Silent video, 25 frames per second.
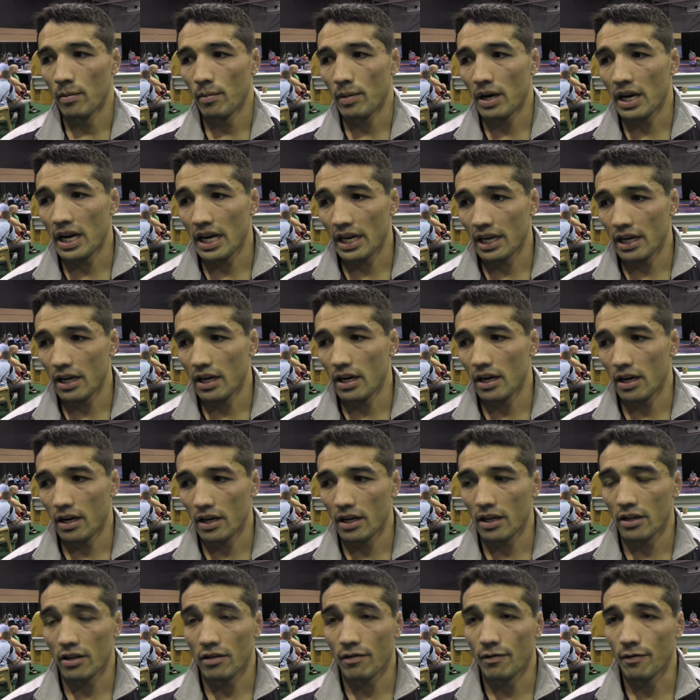but I get,
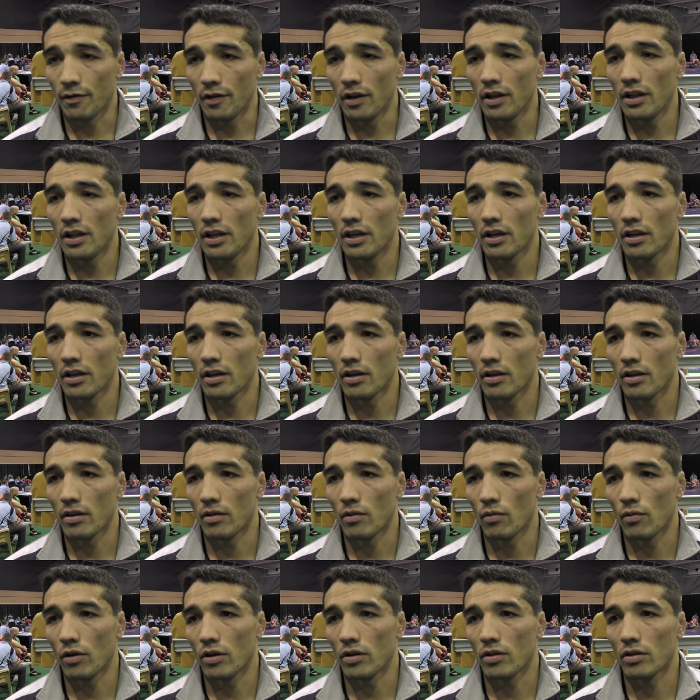I get the feeling
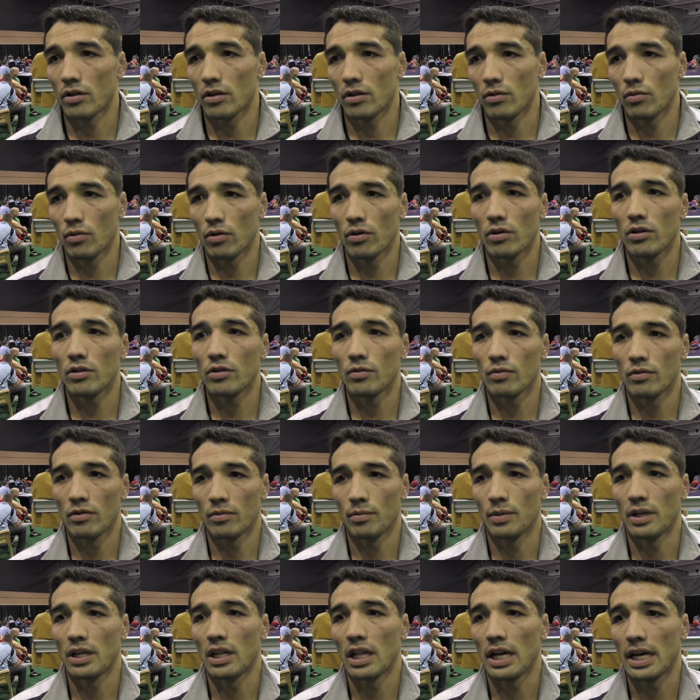what the world
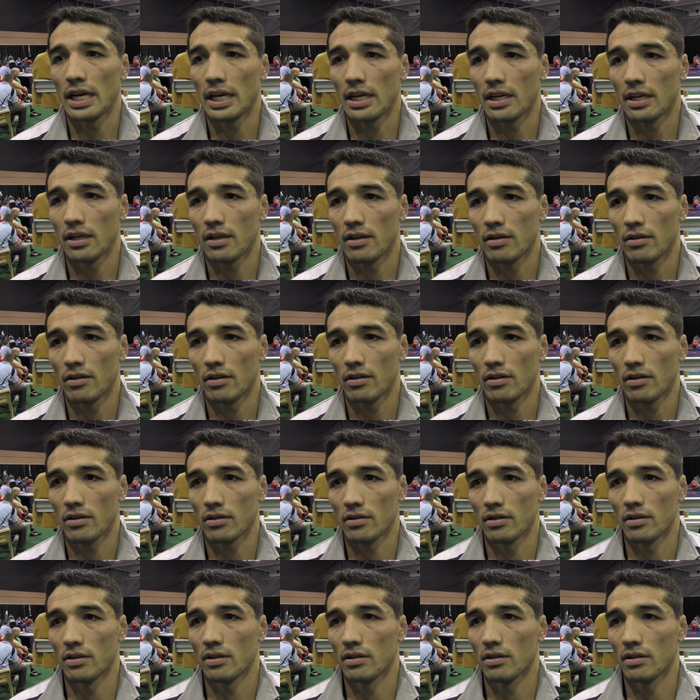will be like, you know,